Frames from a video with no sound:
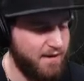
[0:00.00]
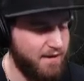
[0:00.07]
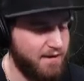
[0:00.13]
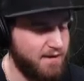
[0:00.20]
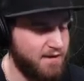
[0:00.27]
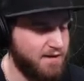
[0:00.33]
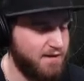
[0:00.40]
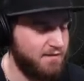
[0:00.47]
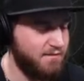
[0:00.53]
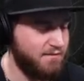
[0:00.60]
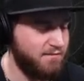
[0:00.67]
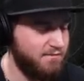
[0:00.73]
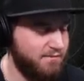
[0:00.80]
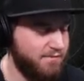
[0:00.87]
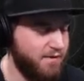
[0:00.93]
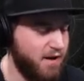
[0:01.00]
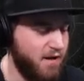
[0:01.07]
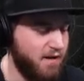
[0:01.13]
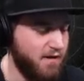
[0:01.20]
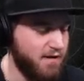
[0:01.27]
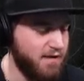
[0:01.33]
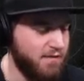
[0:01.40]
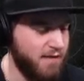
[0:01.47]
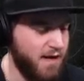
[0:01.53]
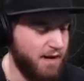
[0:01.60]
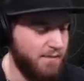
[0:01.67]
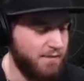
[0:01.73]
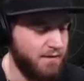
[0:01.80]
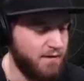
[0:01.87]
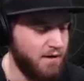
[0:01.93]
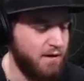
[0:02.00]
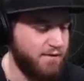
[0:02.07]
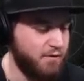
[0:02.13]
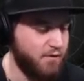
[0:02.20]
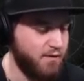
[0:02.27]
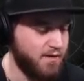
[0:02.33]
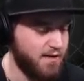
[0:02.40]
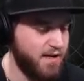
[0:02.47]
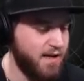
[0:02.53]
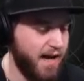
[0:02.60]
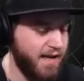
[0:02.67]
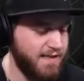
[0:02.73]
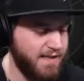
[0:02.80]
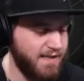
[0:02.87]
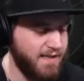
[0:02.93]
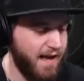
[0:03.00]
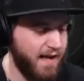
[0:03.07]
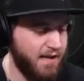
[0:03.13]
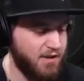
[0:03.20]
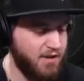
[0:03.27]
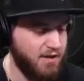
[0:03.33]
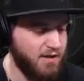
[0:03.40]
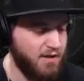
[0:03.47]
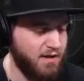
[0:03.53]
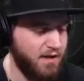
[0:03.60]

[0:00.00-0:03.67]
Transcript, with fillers: No, let's just fall and see what happens. Oh, of course, I didn't actually.